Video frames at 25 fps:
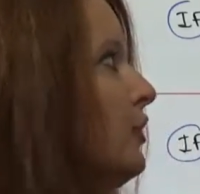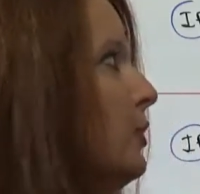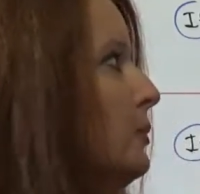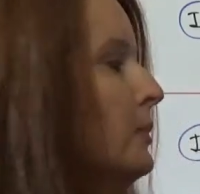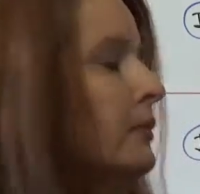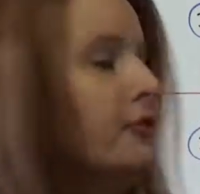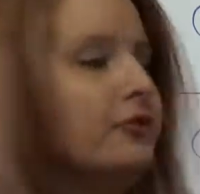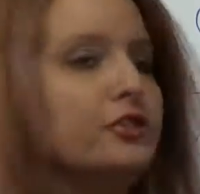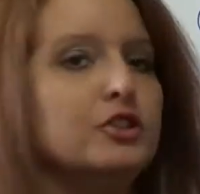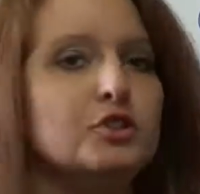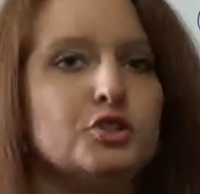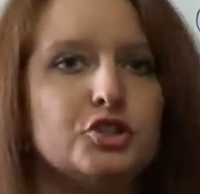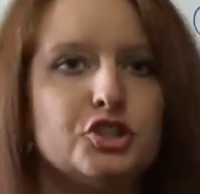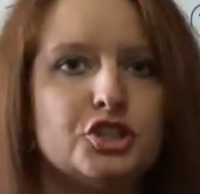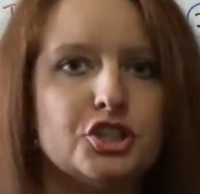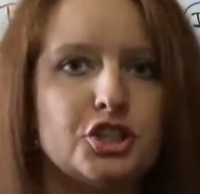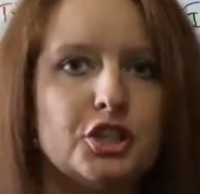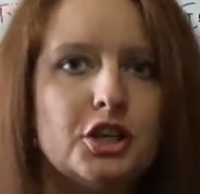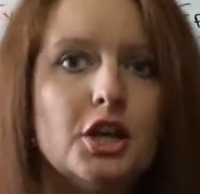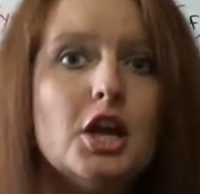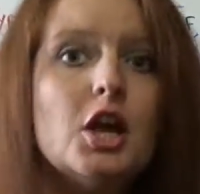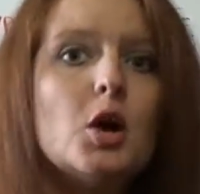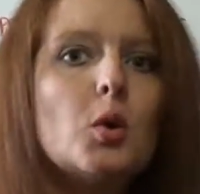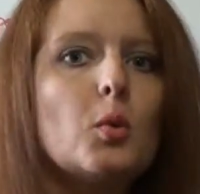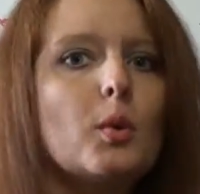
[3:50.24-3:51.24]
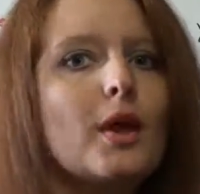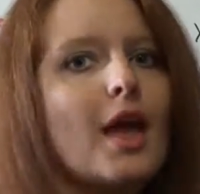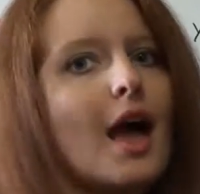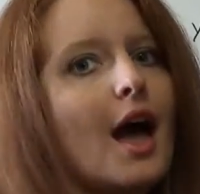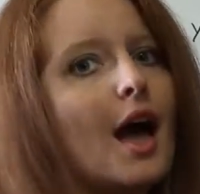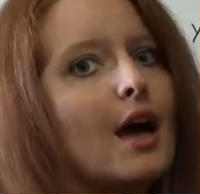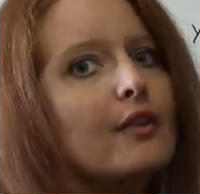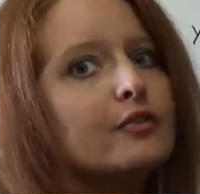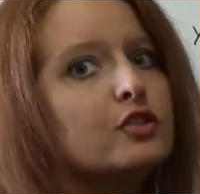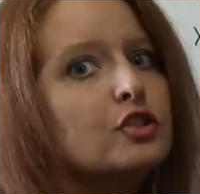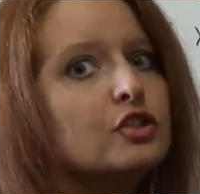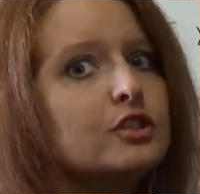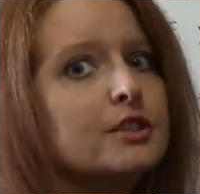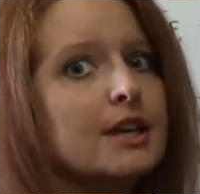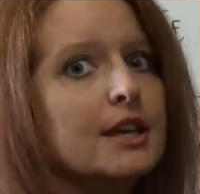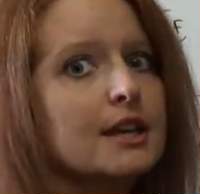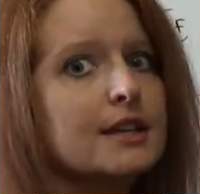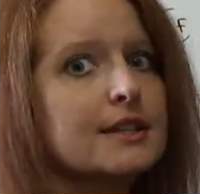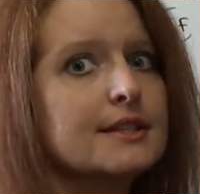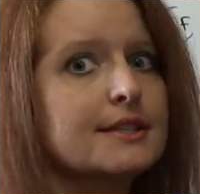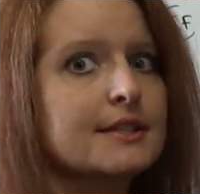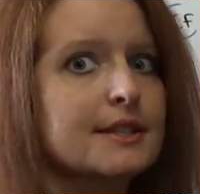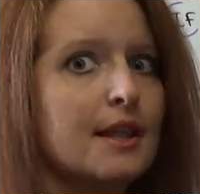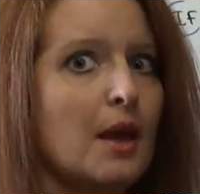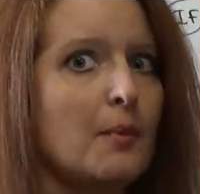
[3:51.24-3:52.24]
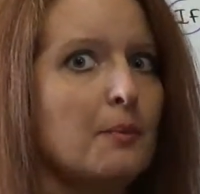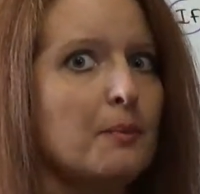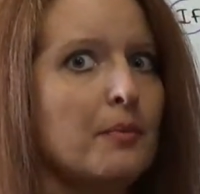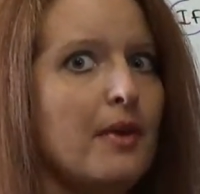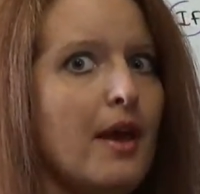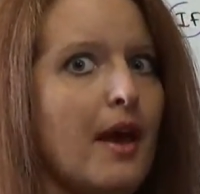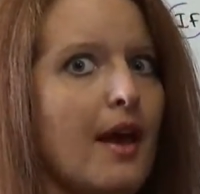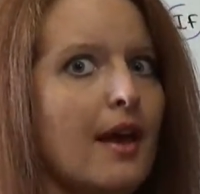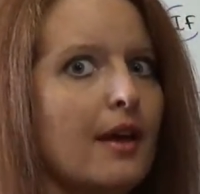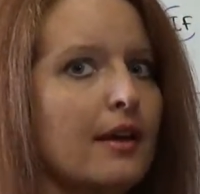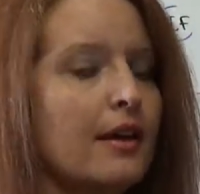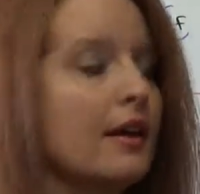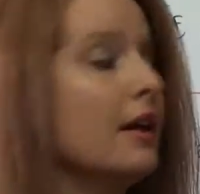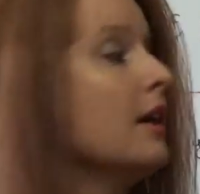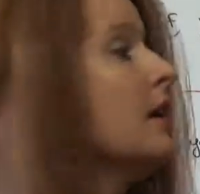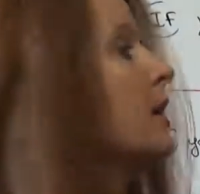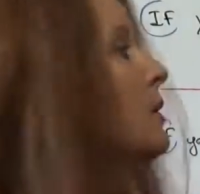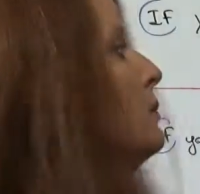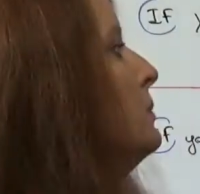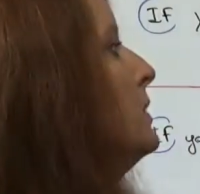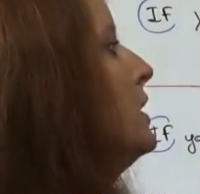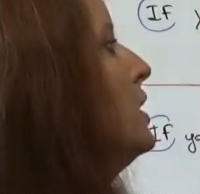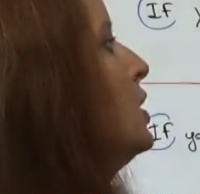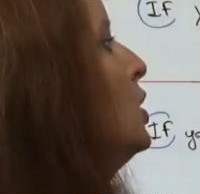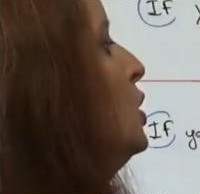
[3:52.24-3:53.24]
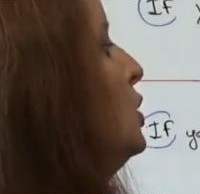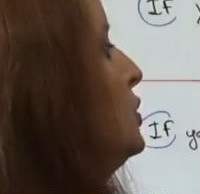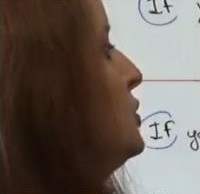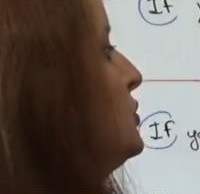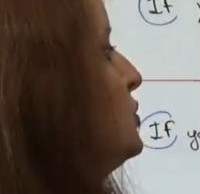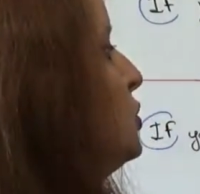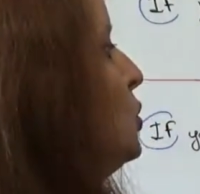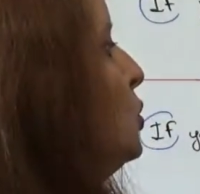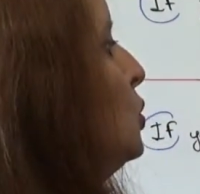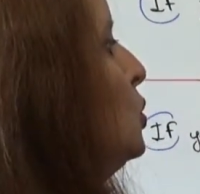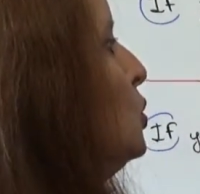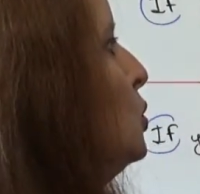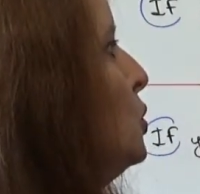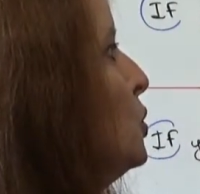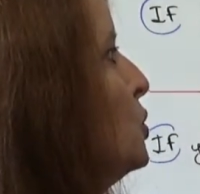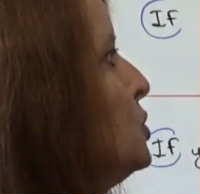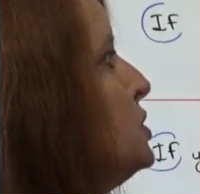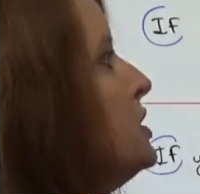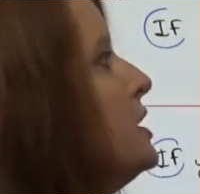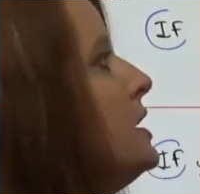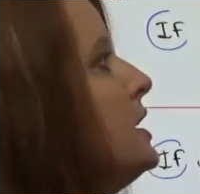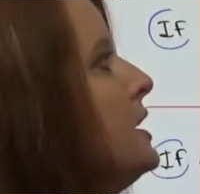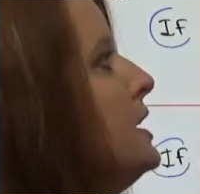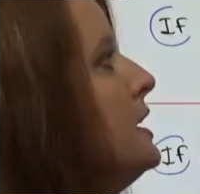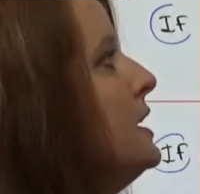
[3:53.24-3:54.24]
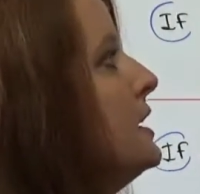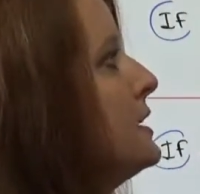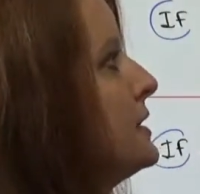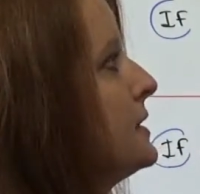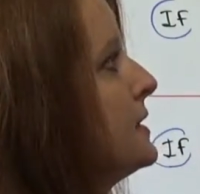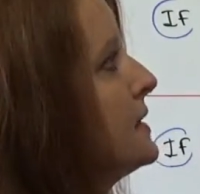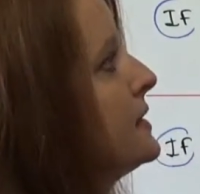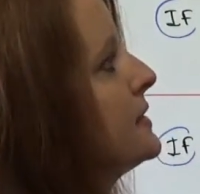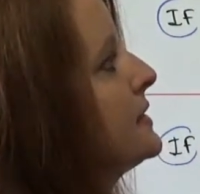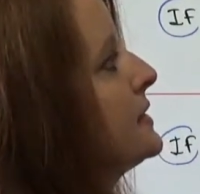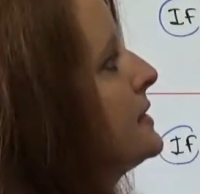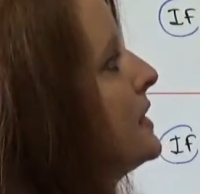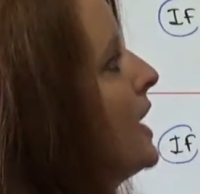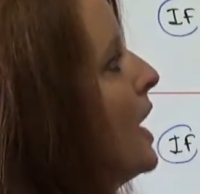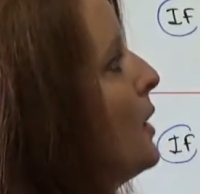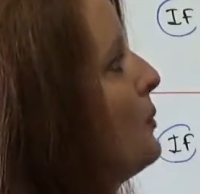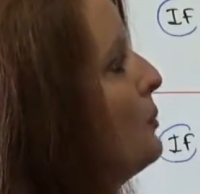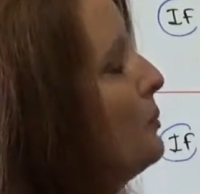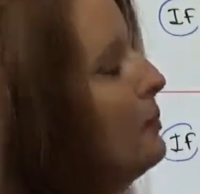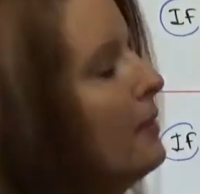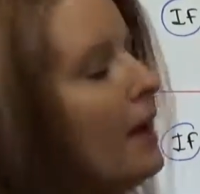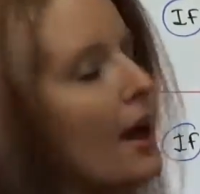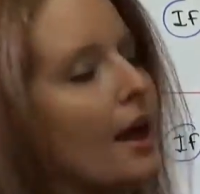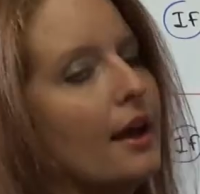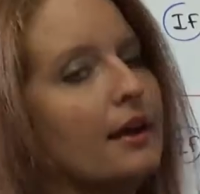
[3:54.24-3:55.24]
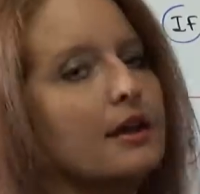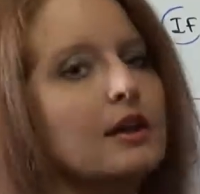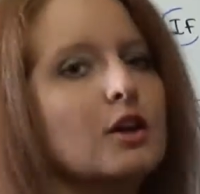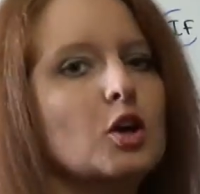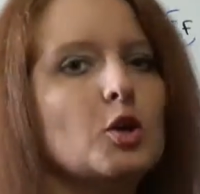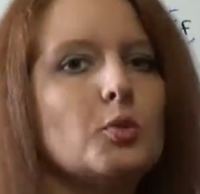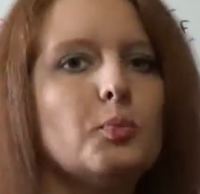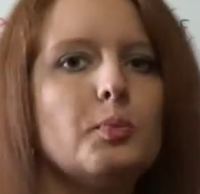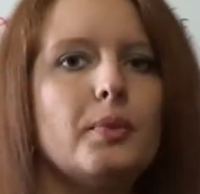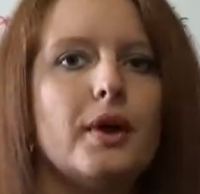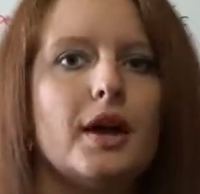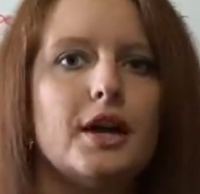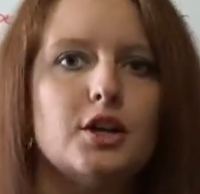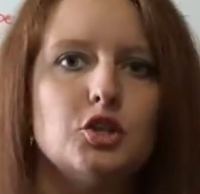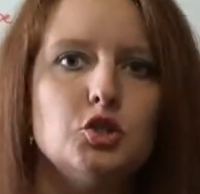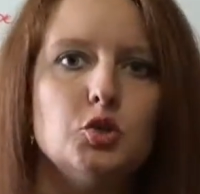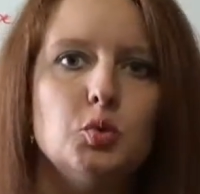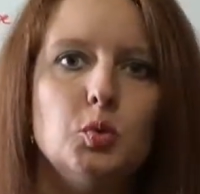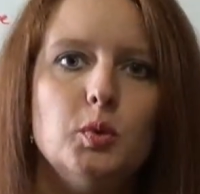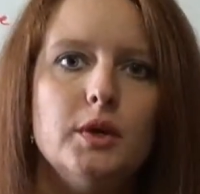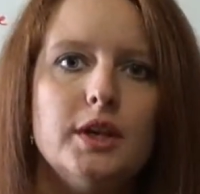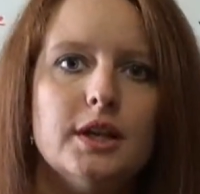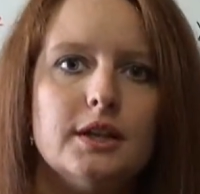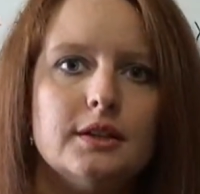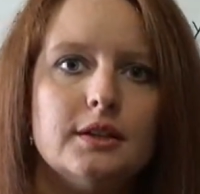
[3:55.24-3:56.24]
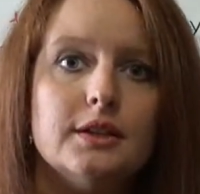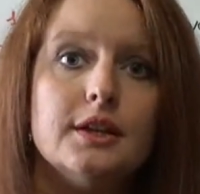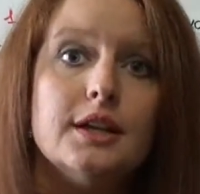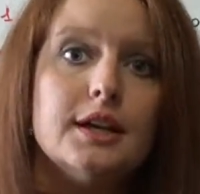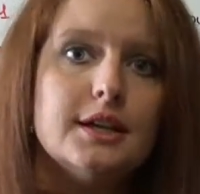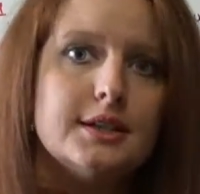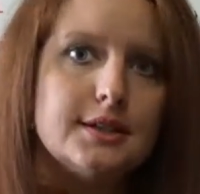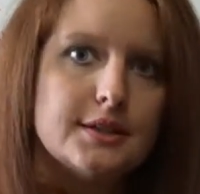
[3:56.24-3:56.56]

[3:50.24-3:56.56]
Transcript: from a future, we have to take a step back, because would is a step back compared to will.